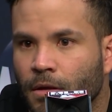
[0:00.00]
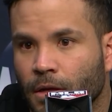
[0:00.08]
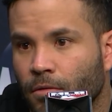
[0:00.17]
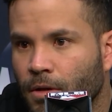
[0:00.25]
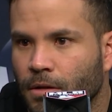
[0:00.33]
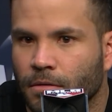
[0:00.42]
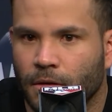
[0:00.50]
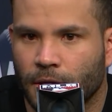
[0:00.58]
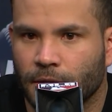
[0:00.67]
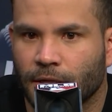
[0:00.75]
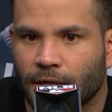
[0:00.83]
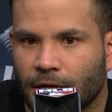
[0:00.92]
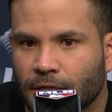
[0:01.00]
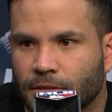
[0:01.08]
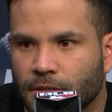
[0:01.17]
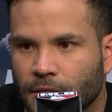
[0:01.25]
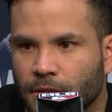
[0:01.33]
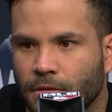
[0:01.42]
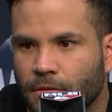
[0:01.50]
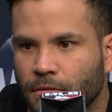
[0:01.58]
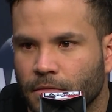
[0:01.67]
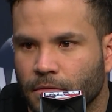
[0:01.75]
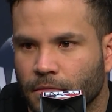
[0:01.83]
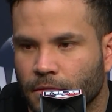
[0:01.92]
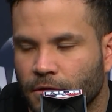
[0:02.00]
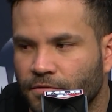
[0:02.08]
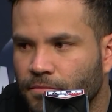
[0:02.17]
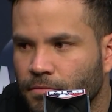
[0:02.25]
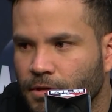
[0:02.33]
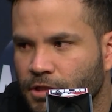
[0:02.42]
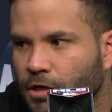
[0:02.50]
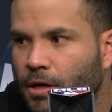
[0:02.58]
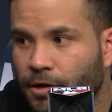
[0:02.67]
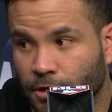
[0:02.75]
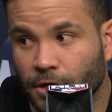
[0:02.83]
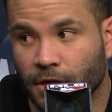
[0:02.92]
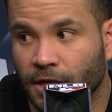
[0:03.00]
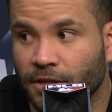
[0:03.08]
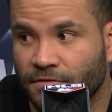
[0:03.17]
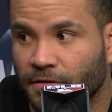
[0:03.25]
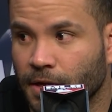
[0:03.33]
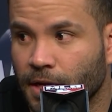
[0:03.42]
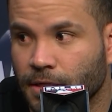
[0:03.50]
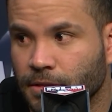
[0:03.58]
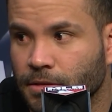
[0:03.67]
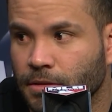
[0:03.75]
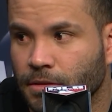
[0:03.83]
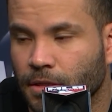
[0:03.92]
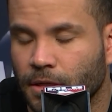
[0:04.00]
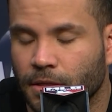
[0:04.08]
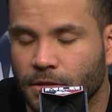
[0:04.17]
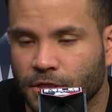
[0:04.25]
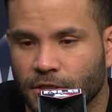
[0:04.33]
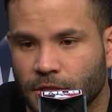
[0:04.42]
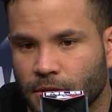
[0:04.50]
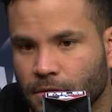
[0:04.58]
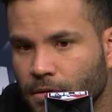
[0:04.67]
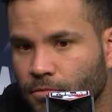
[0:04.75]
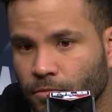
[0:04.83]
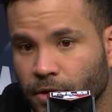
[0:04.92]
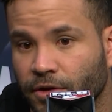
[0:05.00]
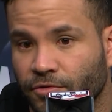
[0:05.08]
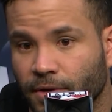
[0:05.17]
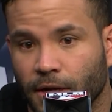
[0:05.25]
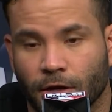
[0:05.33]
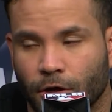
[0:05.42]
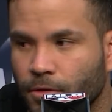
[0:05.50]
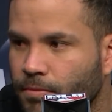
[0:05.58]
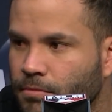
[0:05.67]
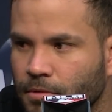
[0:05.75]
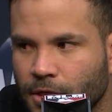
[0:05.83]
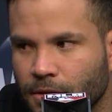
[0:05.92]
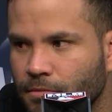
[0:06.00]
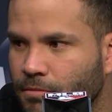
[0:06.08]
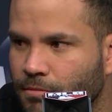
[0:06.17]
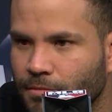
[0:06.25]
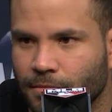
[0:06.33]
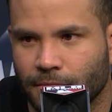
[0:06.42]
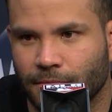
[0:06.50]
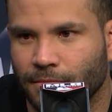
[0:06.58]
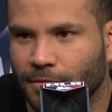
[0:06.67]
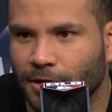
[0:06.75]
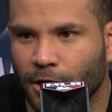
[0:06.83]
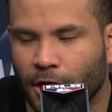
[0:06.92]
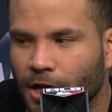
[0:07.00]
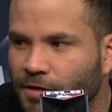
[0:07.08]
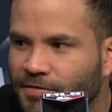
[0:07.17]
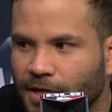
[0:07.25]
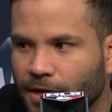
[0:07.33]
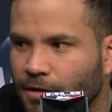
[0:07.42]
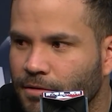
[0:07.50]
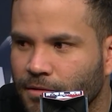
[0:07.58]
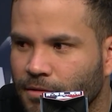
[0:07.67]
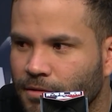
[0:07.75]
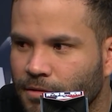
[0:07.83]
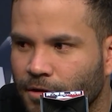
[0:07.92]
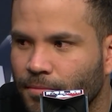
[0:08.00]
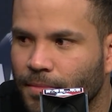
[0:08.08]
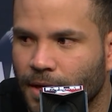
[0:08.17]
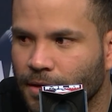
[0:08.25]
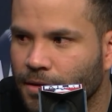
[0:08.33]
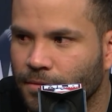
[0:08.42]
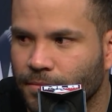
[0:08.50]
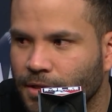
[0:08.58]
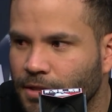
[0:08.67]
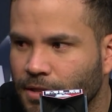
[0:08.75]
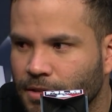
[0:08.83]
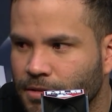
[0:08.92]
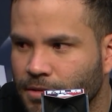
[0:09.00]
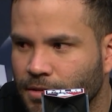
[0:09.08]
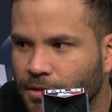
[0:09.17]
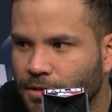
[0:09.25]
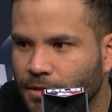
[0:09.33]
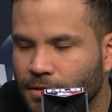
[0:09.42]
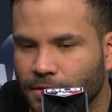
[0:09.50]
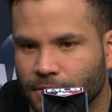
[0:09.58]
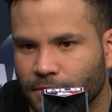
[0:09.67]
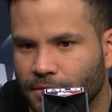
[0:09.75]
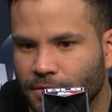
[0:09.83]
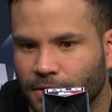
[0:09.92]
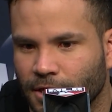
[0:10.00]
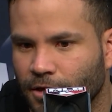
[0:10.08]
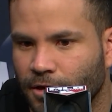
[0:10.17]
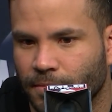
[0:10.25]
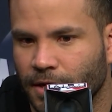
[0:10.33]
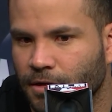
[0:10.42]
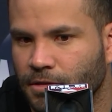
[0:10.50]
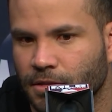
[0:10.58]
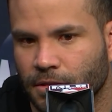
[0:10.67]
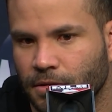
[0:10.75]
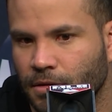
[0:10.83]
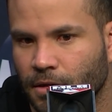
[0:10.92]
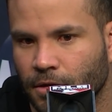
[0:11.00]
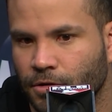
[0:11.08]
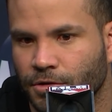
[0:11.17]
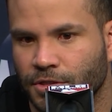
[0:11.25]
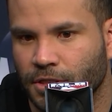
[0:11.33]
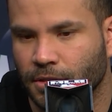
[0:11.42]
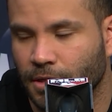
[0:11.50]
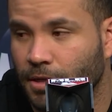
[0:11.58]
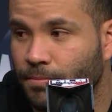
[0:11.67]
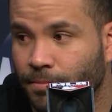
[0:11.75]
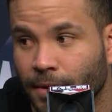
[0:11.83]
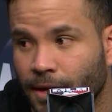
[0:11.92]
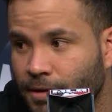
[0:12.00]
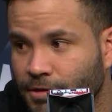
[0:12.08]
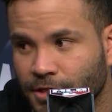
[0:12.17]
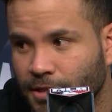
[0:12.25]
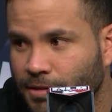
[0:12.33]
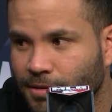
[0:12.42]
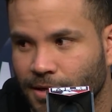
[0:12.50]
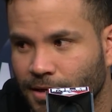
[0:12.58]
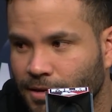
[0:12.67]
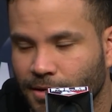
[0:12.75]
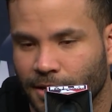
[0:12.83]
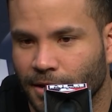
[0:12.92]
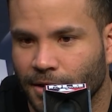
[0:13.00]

Yeah, well, the guys that are going to hit free agent this year, we really hope that, you know, all of them come back because, you know, they're going to make us a better team.